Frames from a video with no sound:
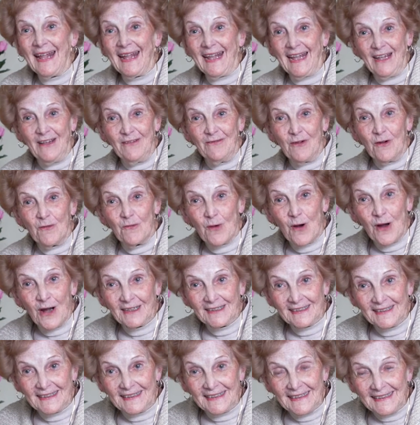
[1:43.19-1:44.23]
Eva
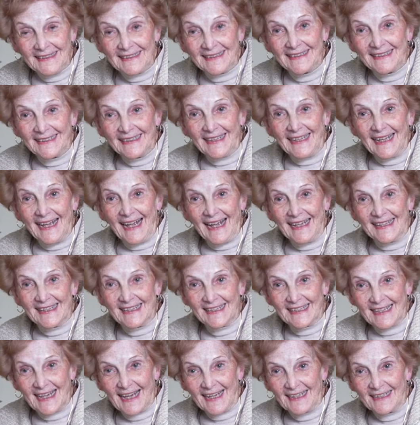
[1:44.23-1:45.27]
walked in and
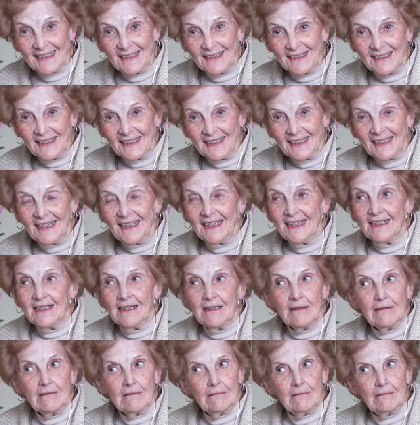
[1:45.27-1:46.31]
said,
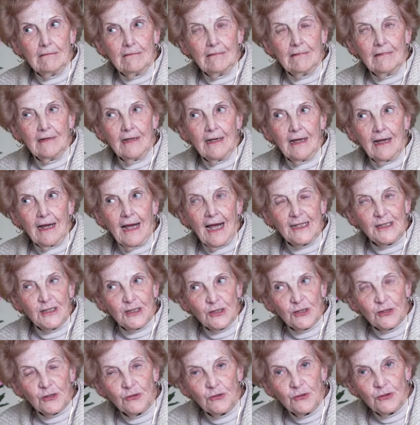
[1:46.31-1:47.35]
"I
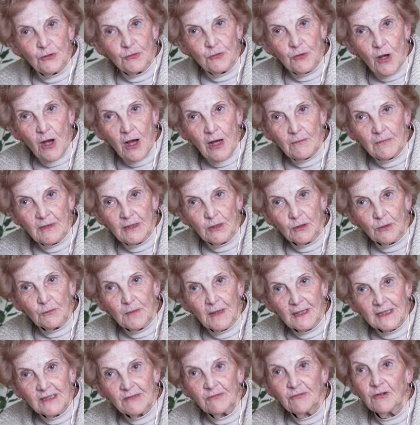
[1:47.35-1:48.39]
just heard you call me your
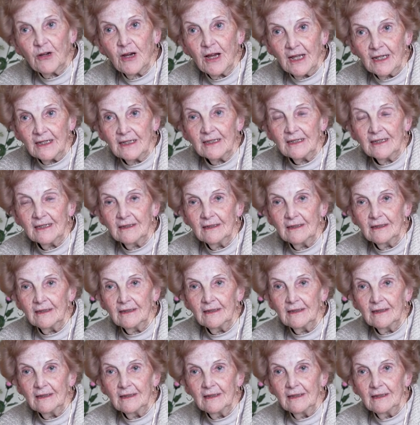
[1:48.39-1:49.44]
best friend.
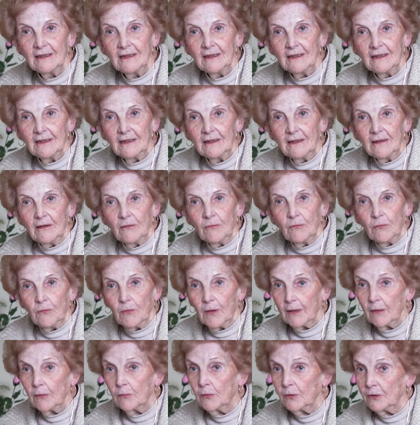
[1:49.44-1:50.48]

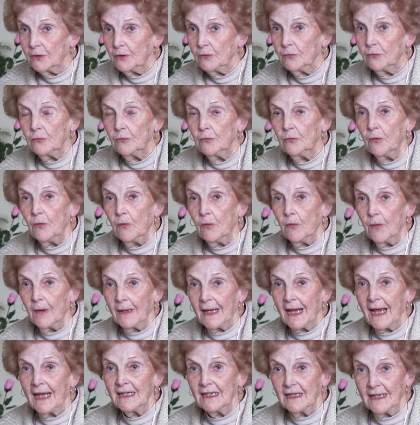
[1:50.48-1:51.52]
Where were you when
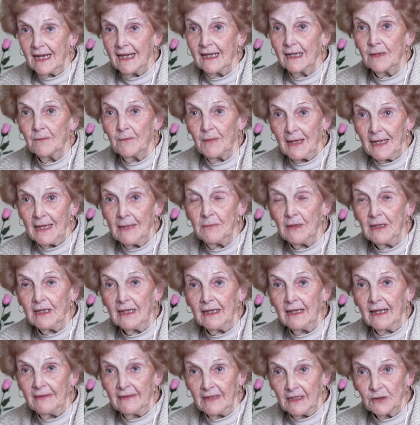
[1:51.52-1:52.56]
I had had a
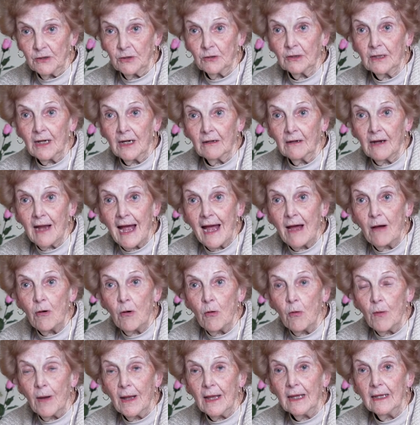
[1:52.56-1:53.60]
baby and they took our cow
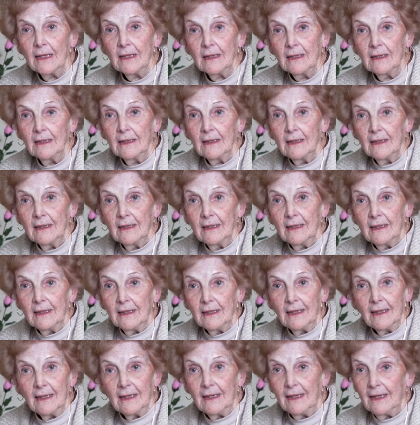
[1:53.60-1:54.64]
away?
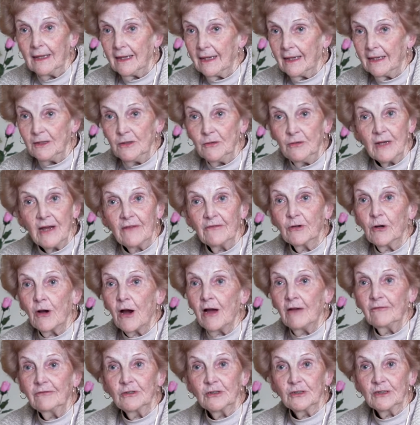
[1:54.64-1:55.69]
And you never
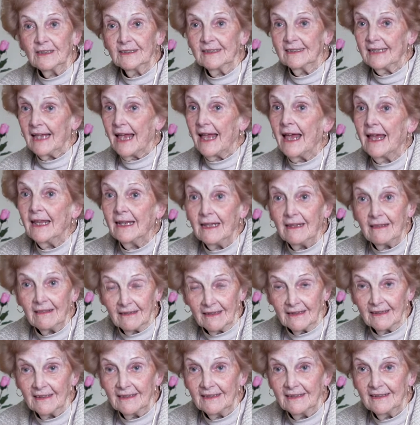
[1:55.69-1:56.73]
offered us
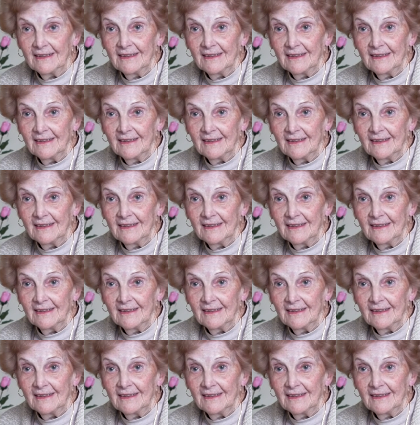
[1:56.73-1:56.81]
anything."